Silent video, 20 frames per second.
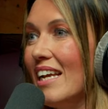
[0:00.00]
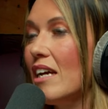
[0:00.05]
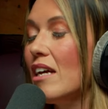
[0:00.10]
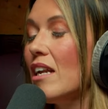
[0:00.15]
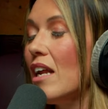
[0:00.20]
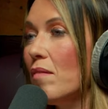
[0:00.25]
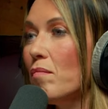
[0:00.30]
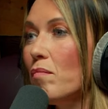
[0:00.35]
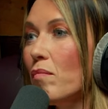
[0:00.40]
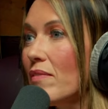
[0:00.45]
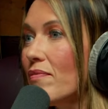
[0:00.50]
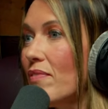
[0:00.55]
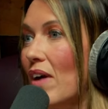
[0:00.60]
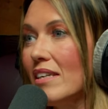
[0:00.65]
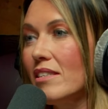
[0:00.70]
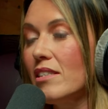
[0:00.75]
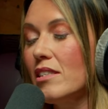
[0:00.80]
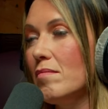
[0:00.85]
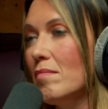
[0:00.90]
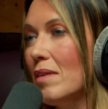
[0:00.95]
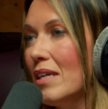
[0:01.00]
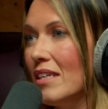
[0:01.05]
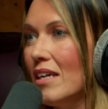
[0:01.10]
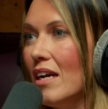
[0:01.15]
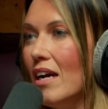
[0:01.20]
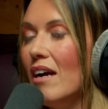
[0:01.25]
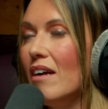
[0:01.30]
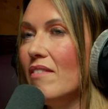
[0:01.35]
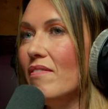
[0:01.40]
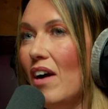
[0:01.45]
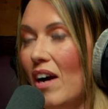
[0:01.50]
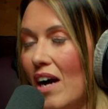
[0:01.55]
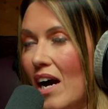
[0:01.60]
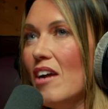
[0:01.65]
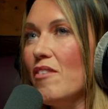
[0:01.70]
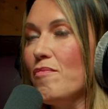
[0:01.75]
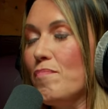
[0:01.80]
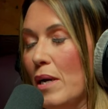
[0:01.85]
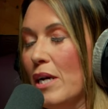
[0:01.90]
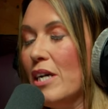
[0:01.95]
And we've had
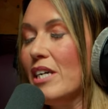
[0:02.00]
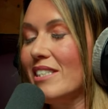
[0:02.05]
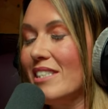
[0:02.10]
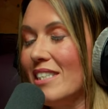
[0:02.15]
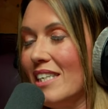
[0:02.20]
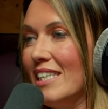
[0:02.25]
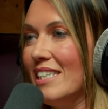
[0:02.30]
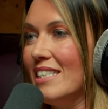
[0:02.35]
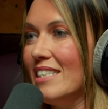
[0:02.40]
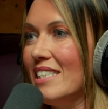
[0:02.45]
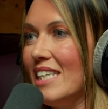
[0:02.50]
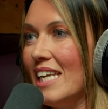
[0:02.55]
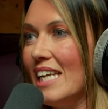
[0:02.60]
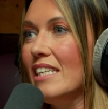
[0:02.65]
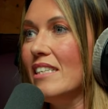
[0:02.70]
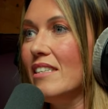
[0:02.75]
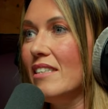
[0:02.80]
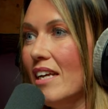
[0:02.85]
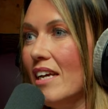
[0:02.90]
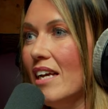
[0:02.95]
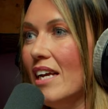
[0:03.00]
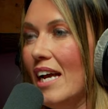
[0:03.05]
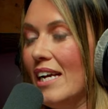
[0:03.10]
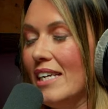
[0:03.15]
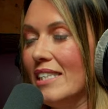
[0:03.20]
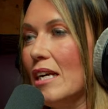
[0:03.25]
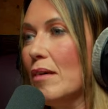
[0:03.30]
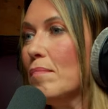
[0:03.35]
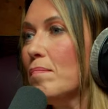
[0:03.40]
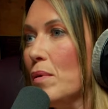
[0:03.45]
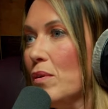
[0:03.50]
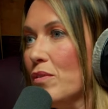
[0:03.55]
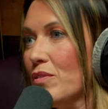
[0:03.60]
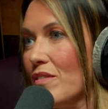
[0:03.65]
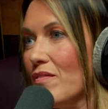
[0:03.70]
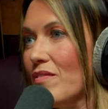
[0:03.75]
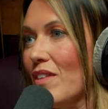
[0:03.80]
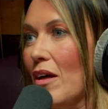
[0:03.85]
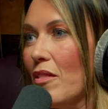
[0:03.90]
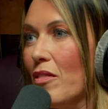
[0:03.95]
I've personally seen examples
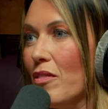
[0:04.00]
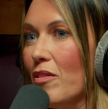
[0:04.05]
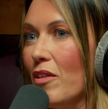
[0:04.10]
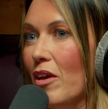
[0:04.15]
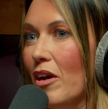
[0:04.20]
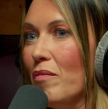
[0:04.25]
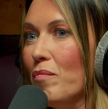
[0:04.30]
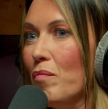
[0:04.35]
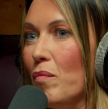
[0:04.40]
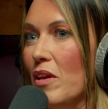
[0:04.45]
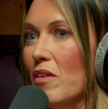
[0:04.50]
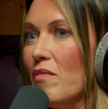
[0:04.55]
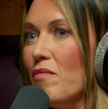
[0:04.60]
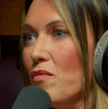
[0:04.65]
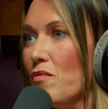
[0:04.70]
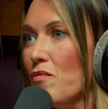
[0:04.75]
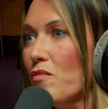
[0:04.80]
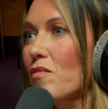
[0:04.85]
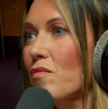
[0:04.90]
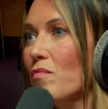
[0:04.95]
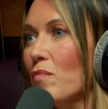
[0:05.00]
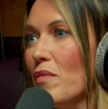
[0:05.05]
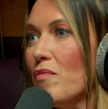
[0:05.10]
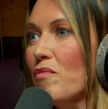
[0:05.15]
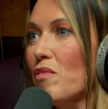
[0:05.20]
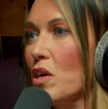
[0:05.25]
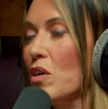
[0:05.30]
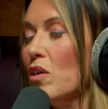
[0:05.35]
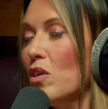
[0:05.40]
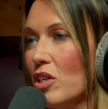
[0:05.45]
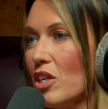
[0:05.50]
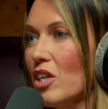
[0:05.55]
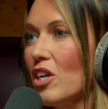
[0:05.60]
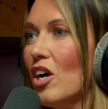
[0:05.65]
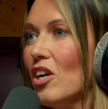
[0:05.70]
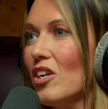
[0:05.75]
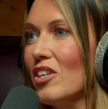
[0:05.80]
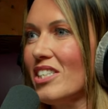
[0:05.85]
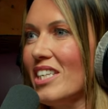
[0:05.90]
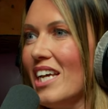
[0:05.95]
of that we've recorded
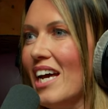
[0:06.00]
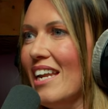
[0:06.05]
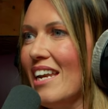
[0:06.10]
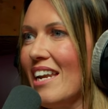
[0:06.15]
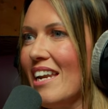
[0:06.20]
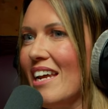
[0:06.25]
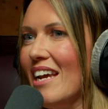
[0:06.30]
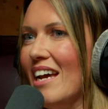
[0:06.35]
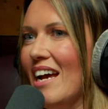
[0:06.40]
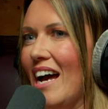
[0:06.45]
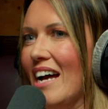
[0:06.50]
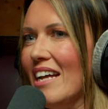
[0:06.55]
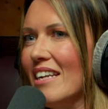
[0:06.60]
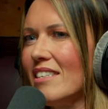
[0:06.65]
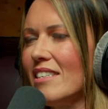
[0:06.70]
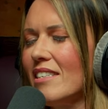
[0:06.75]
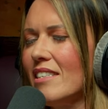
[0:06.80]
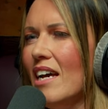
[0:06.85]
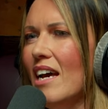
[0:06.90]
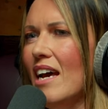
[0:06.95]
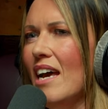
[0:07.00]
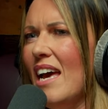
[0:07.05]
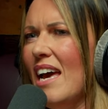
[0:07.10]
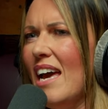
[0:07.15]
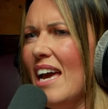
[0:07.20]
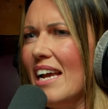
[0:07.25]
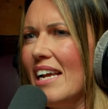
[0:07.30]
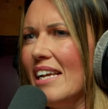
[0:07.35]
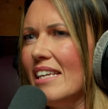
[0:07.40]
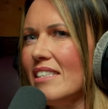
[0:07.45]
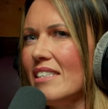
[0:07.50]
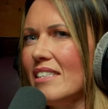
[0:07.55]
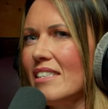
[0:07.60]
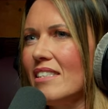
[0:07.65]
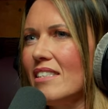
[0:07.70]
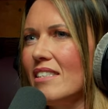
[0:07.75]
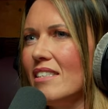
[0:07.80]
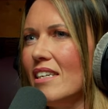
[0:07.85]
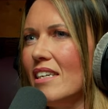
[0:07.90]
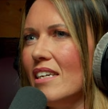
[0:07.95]
content and
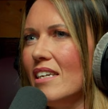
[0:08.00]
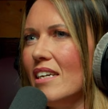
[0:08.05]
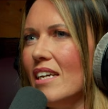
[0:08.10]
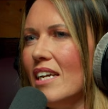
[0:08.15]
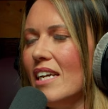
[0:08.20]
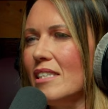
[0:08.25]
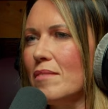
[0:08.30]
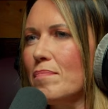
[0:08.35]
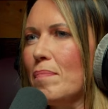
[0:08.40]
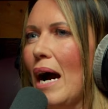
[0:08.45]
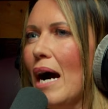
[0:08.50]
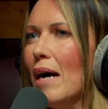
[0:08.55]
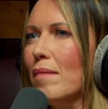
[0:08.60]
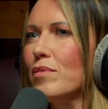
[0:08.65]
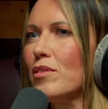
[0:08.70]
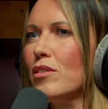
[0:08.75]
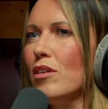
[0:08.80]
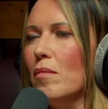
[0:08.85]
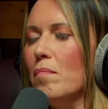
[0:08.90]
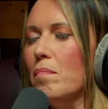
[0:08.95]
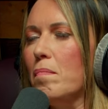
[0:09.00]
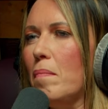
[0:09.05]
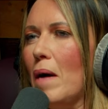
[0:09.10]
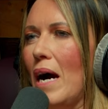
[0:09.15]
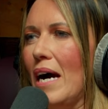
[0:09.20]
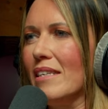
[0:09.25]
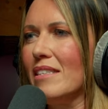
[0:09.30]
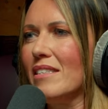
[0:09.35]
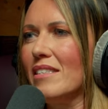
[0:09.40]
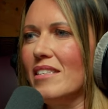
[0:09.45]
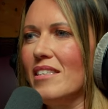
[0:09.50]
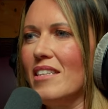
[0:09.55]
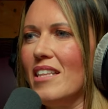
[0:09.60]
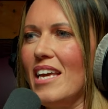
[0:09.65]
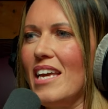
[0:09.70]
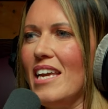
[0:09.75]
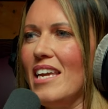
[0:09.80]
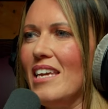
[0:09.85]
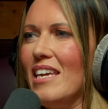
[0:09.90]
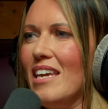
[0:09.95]
it's perhaps not past
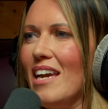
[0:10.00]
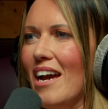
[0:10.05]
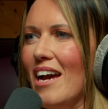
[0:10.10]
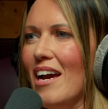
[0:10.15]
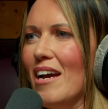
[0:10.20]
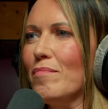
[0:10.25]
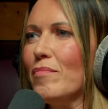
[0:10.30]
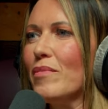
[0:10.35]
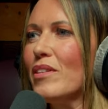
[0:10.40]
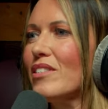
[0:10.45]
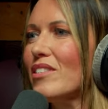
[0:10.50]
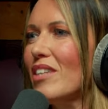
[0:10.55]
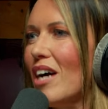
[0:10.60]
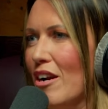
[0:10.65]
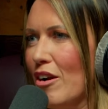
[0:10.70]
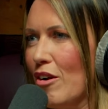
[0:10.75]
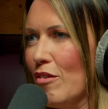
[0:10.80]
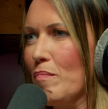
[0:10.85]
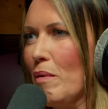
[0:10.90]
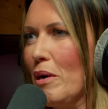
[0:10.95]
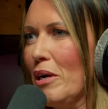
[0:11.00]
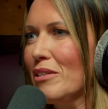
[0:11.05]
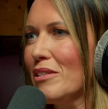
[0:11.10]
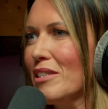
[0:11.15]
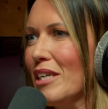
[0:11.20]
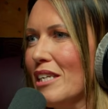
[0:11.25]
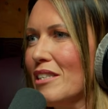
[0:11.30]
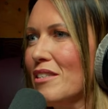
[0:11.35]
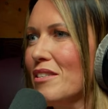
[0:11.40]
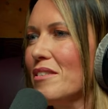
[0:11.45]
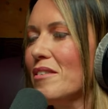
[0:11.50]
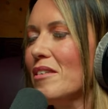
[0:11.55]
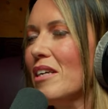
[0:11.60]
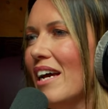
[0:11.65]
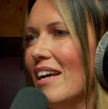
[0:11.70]
the sign-off process.